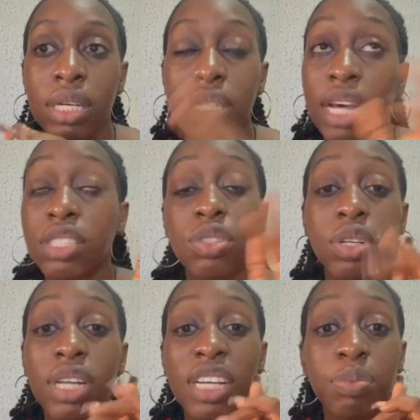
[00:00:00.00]

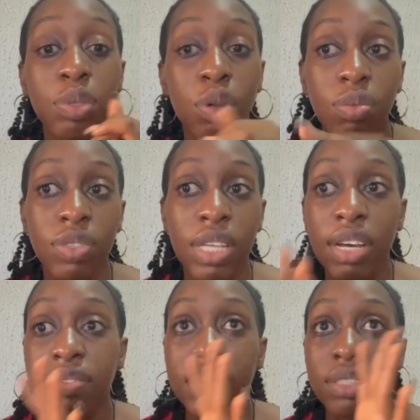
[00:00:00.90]
has been
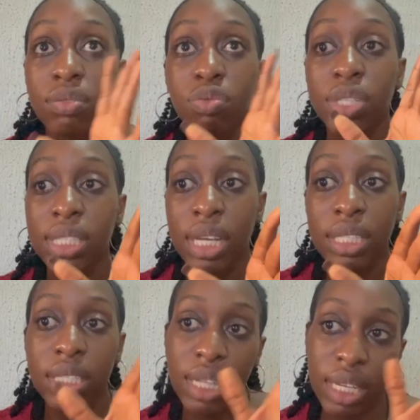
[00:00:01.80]
observed in
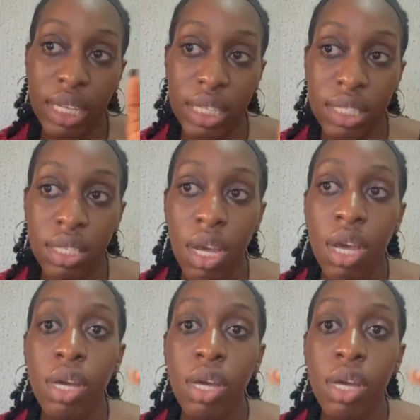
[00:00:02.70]
recent decades.